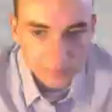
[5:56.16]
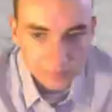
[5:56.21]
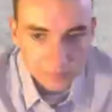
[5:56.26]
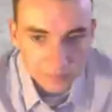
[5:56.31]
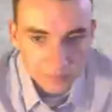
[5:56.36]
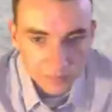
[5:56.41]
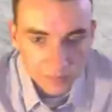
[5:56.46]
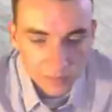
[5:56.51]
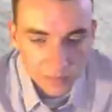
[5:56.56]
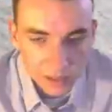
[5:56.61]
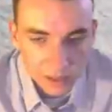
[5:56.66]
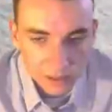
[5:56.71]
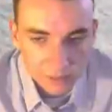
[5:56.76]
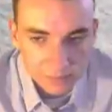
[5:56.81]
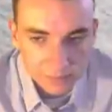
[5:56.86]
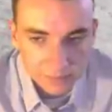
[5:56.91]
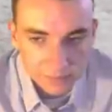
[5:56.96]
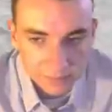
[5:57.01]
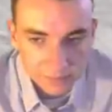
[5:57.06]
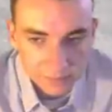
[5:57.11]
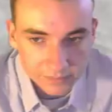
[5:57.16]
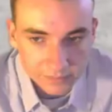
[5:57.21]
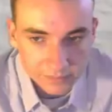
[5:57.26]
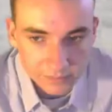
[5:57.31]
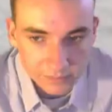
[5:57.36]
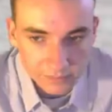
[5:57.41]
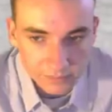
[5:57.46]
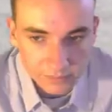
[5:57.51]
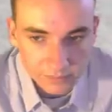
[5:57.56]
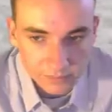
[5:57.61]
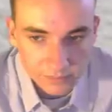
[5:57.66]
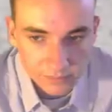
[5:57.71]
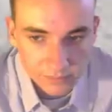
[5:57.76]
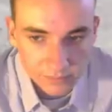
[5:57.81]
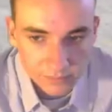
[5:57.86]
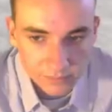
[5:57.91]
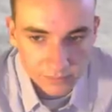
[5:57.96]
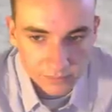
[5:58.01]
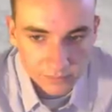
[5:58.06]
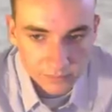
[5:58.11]

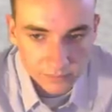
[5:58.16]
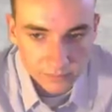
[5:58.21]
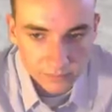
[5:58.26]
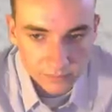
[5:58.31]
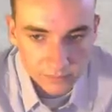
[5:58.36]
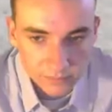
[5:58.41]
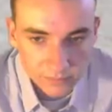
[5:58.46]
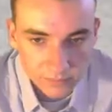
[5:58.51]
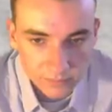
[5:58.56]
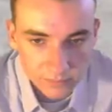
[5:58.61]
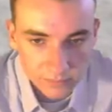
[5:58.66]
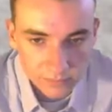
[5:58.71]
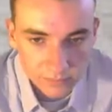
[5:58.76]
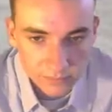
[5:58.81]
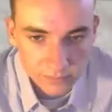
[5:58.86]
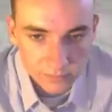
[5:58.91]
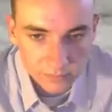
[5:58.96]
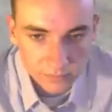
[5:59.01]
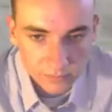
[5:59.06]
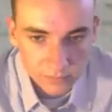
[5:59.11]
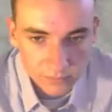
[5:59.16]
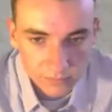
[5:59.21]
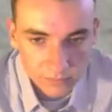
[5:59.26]
(silence)